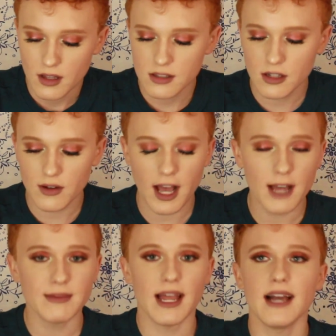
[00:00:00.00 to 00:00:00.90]
So
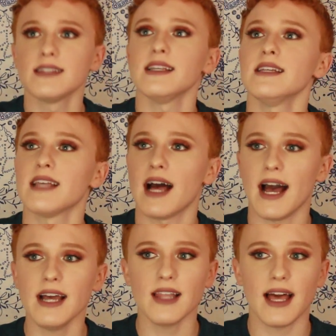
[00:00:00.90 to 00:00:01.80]
up next is
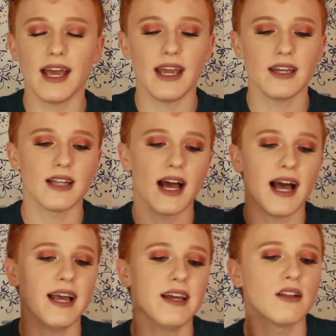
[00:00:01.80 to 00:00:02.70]
highlight.
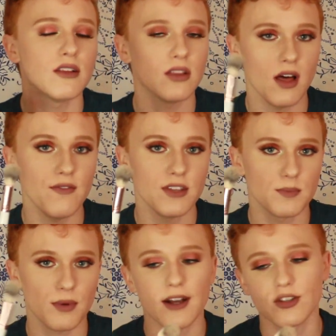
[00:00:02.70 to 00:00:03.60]
I love
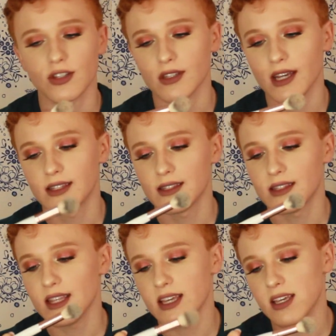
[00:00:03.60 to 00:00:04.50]
this brush. It's
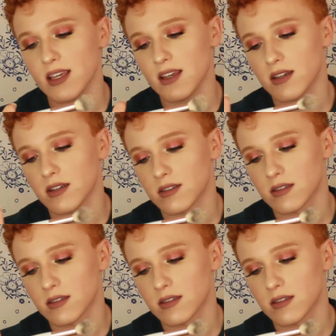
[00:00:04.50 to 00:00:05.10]
the